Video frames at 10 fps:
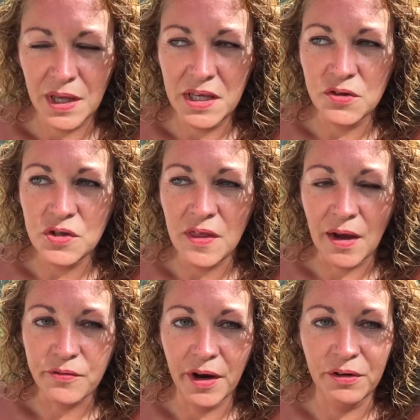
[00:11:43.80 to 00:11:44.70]
It gives you
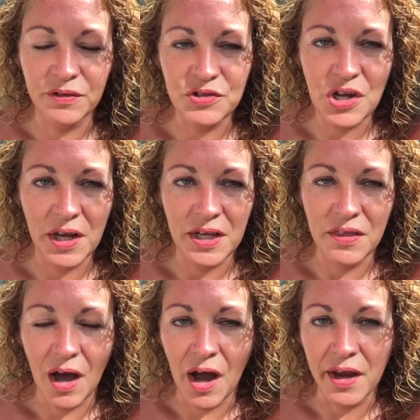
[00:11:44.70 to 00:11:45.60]
that fragrance journey
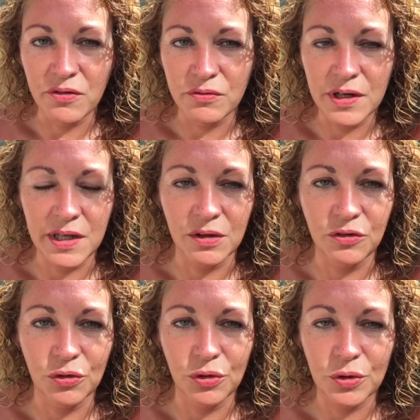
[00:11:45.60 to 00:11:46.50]
that I really
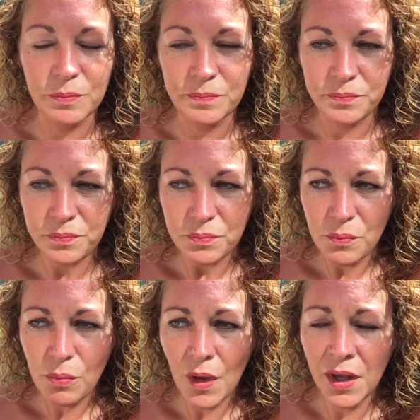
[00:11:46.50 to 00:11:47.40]
adore.
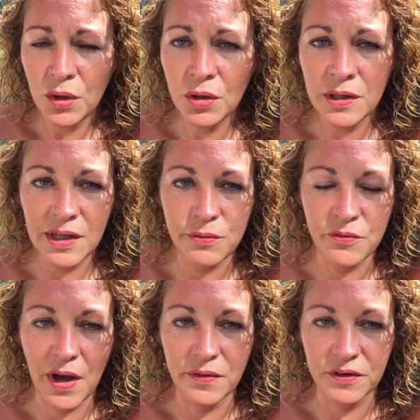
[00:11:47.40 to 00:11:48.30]
Couldn't live
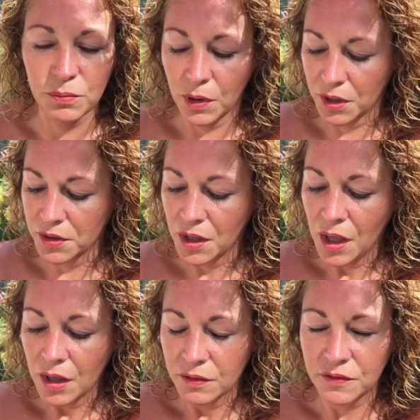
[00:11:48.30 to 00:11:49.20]
without this one.
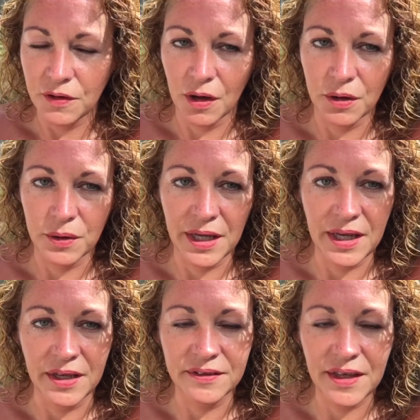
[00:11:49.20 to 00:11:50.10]
So it
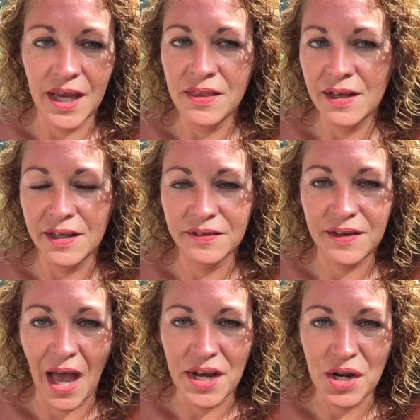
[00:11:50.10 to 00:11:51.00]
is in the list
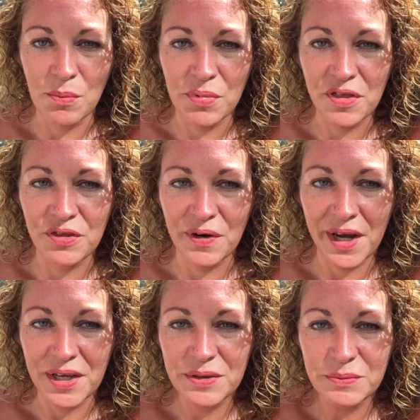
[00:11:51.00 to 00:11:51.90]
at number 3.